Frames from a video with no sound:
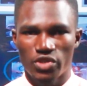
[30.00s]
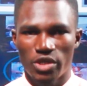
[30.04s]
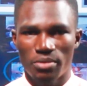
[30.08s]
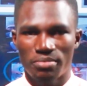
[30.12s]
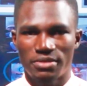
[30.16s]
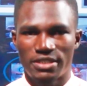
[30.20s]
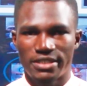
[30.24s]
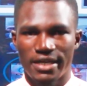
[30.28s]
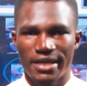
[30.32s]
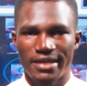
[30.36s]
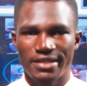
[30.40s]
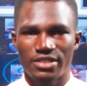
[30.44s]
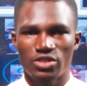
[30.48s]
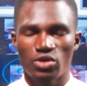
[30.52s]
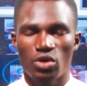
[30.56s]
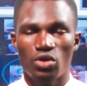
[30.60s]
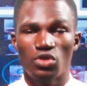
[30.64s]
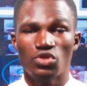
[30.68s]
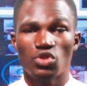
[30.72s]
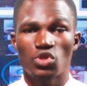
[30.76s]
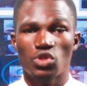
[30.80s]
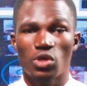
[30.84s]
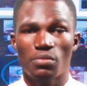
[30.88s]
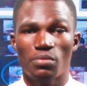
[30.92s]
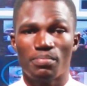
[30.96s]
Update
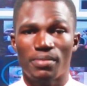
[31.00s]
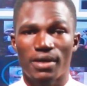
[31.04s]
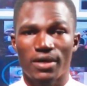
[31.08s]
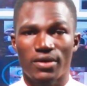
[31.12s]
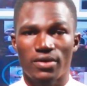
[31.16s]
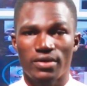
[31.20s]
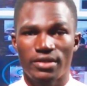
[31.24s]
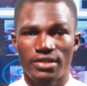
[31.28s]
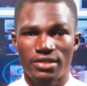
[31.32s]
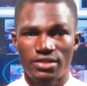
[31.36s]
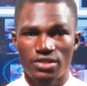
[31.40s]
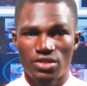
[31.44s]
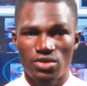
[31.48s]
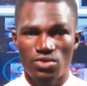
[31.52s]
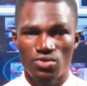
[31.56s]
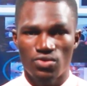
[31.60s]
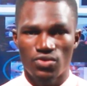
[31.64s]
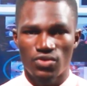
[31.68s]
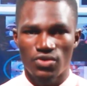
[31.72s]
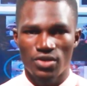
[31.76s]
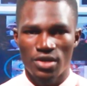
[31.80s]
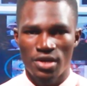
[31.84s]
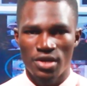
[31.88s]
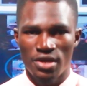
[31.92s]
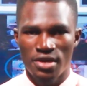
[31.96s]
on Top Accolade
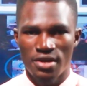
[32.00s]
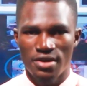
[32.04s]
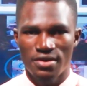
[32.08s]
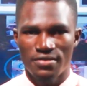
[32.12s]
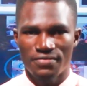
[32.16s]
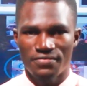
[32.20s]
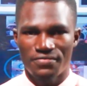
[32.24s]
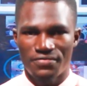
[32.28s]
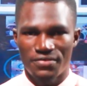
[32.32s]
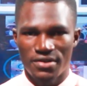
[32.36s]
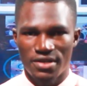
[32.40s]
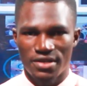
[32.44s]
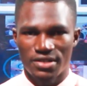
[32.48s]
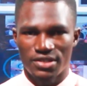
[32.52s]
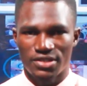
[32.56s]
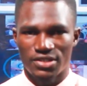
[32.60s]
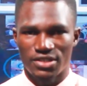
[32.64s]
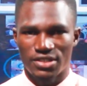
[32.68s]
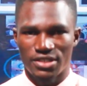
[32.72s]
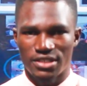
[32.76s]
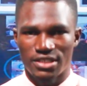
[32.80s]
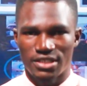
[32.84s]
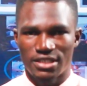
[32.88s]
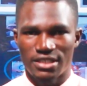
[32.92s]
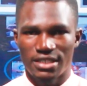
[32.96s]
News.
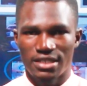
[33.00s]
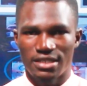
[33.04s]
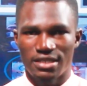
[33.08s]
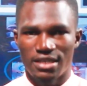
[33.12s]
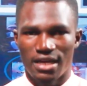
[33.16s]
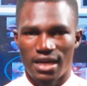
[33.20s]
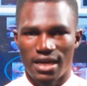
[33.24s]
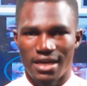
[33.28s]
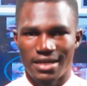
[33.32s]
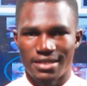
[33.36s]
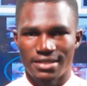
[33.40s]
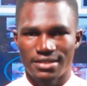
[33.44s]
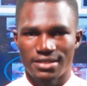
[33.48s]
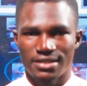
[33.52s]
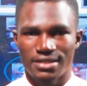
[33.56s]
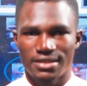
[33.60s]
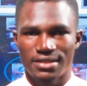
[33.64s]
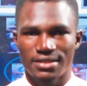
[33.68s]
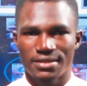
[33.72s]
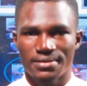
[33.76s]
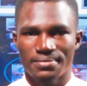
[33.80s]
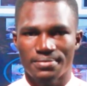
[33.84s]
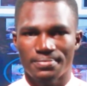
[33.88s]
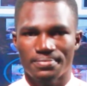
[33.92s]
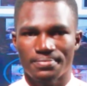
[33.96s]
First, the
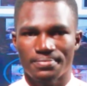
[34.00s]
headlines.